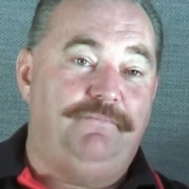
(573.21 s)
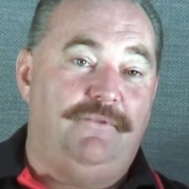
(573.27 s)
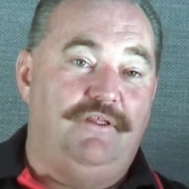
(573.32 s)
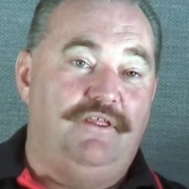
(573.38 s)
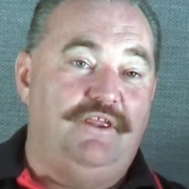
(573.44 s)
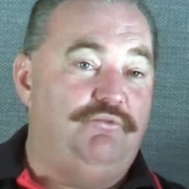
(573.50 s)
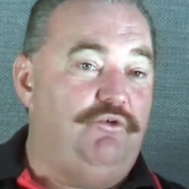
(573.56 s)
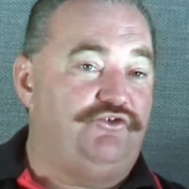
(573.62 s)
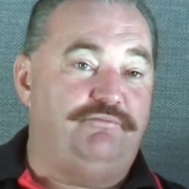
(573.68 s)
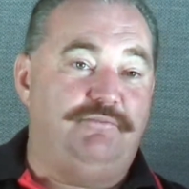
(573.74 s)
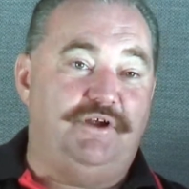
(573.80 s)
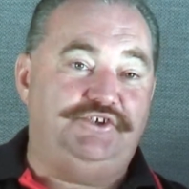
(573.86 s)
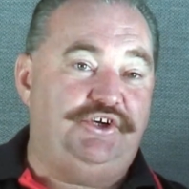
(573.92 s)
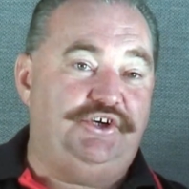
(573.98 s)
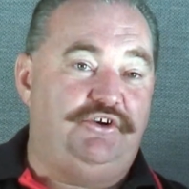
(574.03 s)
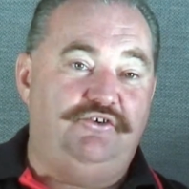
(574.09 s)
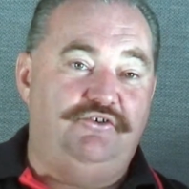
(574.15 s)
There wasn't
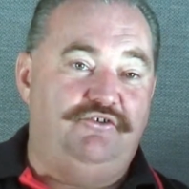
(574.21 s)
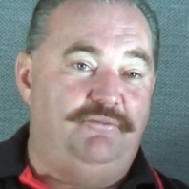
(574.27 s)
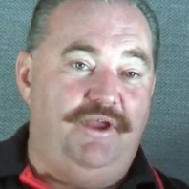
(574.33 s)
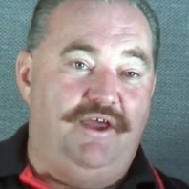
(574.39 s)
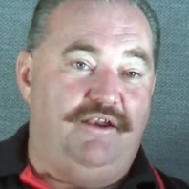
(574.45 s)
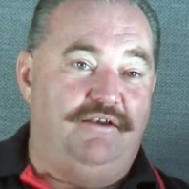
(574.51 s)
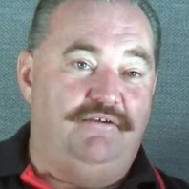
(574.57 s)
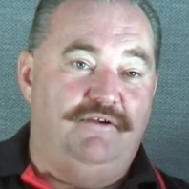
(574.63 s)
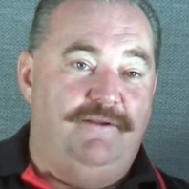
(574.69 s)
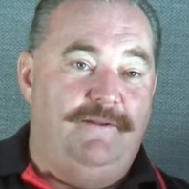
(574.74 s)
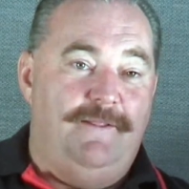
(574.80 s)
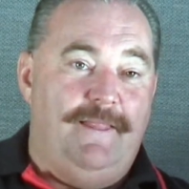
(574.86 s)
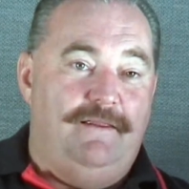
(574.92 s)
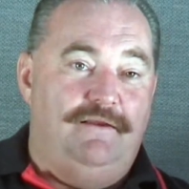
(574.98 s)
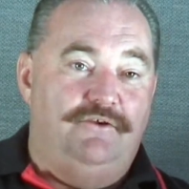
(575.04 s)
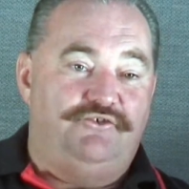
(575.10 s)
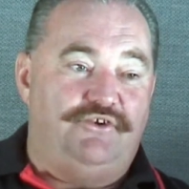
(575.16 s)
much you could do about it.
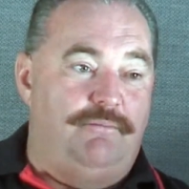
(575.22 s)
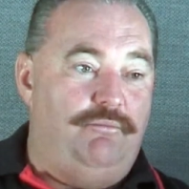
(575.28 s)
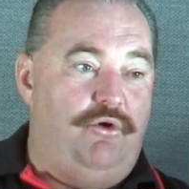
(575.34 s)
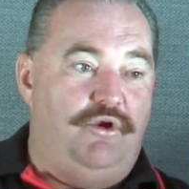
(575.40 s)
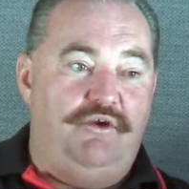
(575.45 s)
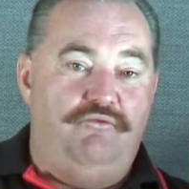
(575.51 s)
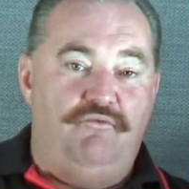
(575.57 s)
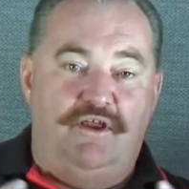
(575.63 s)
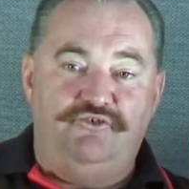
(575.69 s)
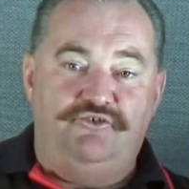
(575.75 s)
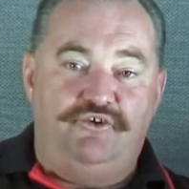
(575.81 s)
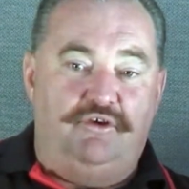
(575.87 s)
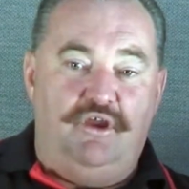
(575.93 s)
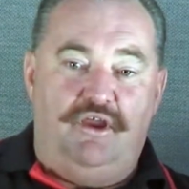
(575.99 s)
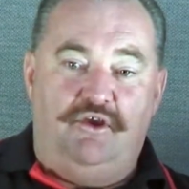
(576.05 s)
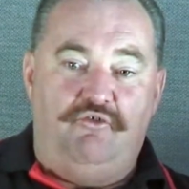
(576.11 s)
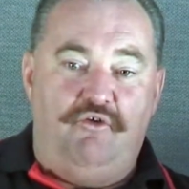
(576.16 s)
Somebody runs a
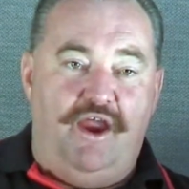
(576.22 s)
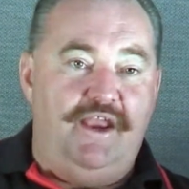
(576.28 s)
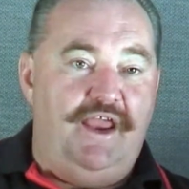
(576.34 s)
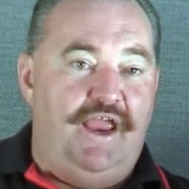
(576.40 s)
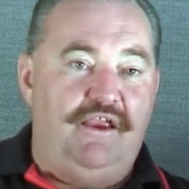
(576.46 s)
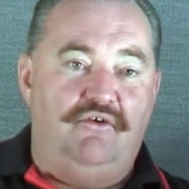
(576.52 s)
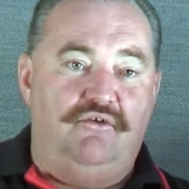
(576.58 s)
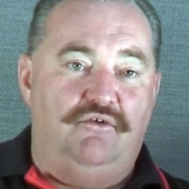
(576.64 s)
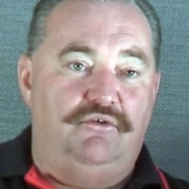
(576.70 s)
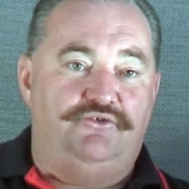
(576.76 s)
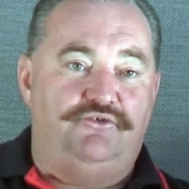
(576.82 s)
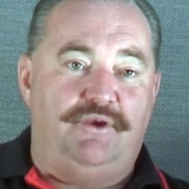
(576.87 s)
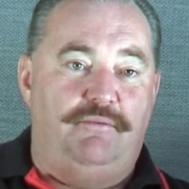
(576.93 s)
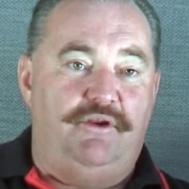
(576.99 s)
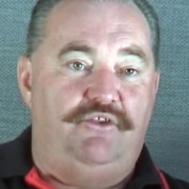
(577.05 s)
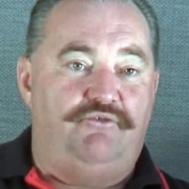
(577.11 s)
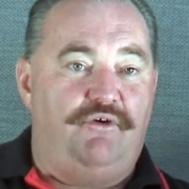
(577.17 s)
great angle.
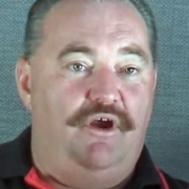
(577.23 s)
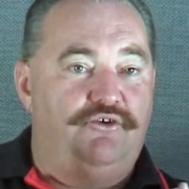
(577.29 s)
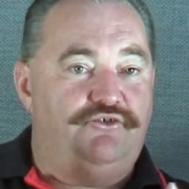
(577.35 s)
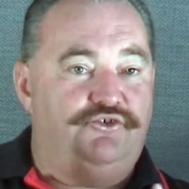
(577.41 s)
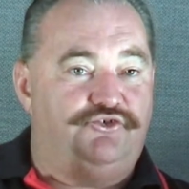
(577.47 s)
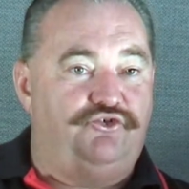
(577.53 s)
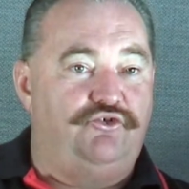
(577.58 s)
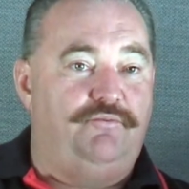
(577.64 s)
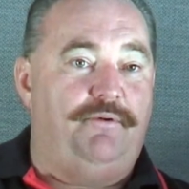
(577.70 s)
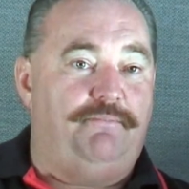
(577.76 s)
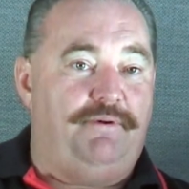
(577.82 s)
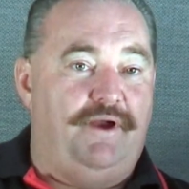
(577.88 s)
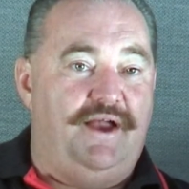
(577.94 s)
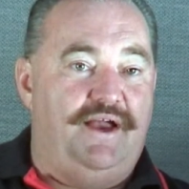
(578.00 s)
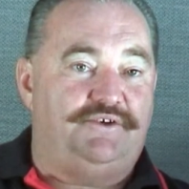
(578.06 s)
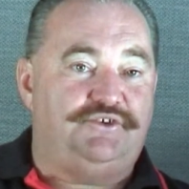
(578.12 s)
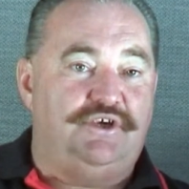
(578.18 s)
Somebody throws a super
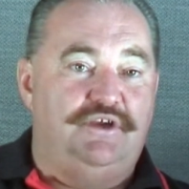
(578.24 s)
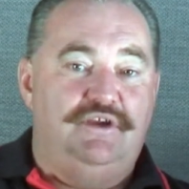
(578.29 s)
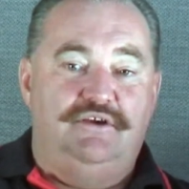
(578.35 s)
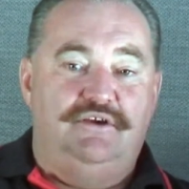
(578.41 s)
pass.